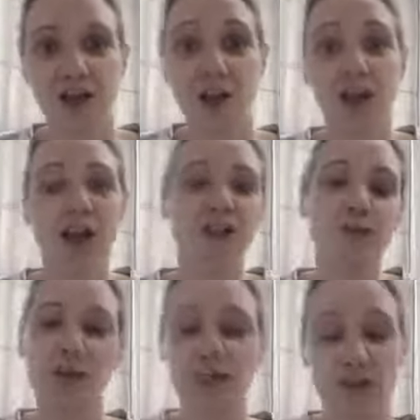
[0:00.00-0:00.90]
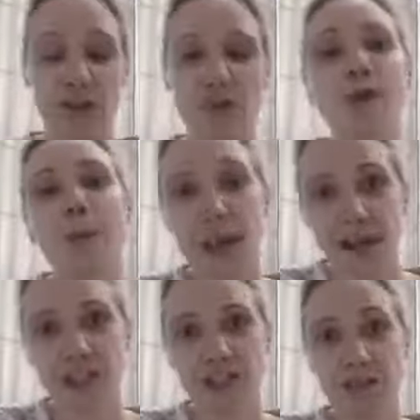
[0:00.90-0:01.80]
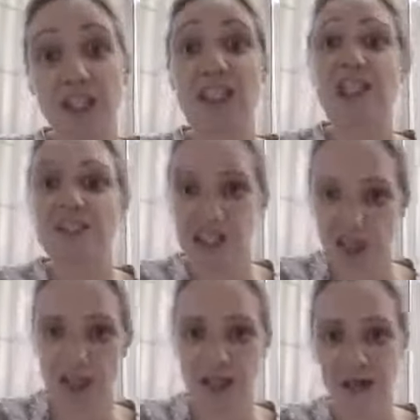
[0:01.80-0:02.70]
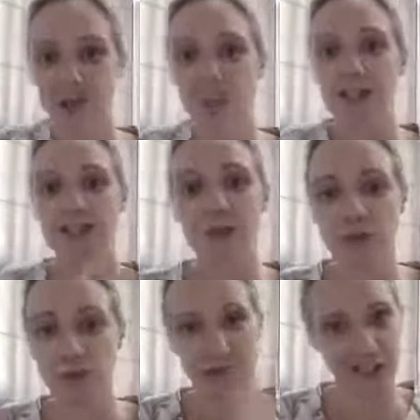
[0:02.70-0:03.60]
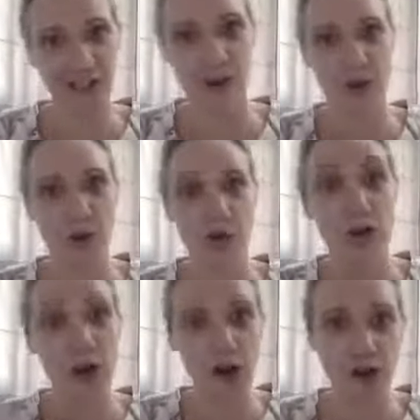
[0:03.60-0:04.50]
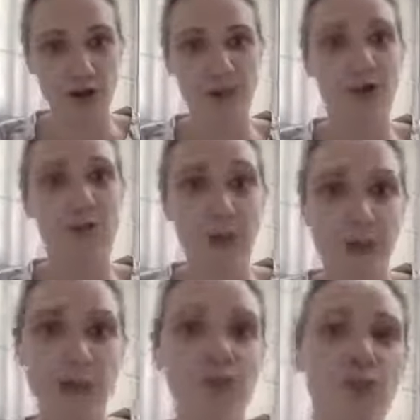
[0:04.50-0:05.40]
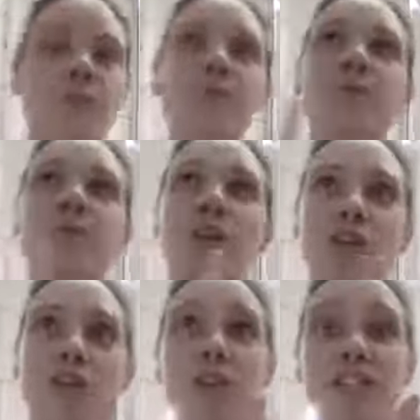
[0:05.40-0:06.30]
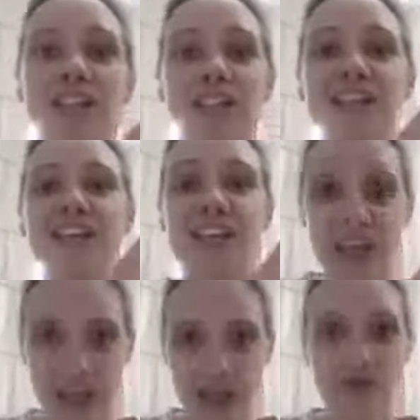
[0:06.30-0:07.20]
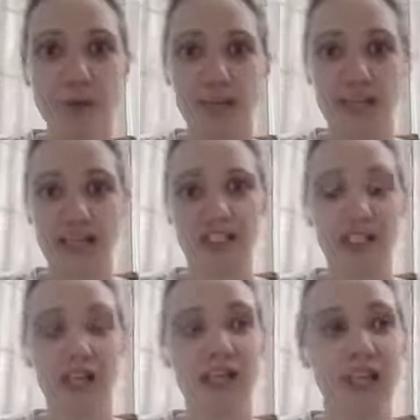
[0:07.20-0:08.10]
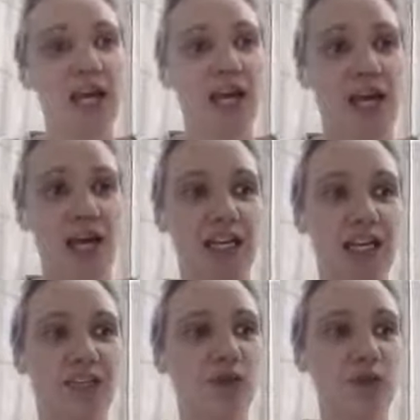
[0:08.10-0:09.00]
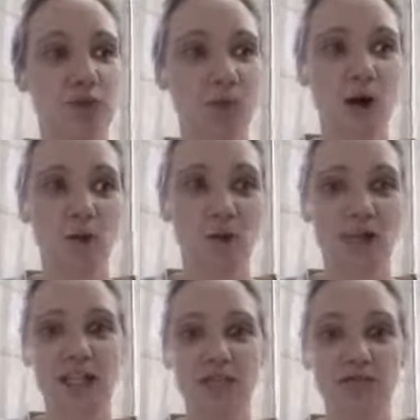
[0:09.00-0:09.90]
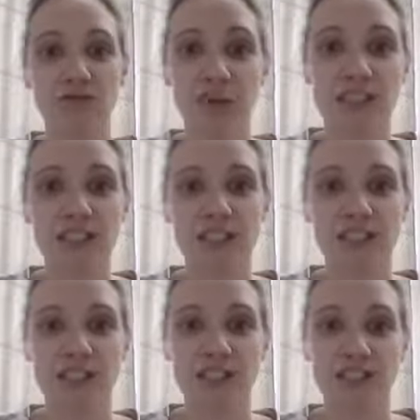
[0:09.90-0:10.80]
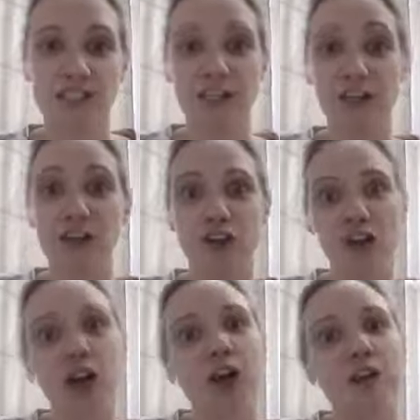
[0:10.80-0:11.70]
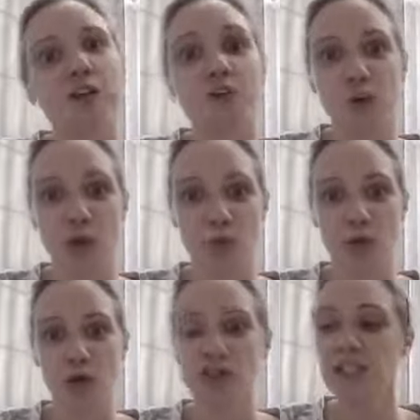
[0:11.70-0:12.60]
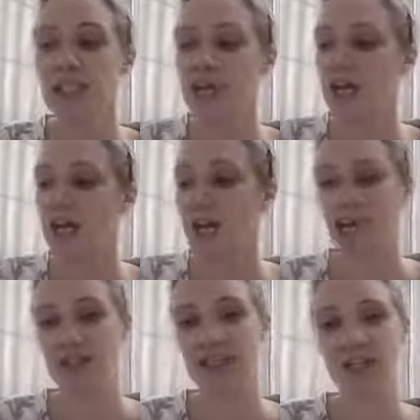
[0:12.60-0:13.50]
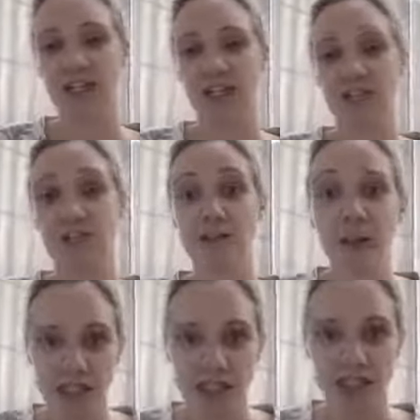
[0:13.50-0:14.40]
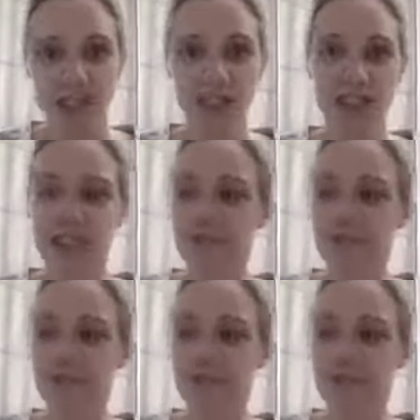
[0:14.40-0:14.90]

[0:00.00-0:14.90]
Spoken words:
clients, well, I guess for him they're patients because he's a psychotherapist, whereas I'm a coach and a mentor. So in his therapy setting, he talked about when they reached the kernel of what it was, and his patients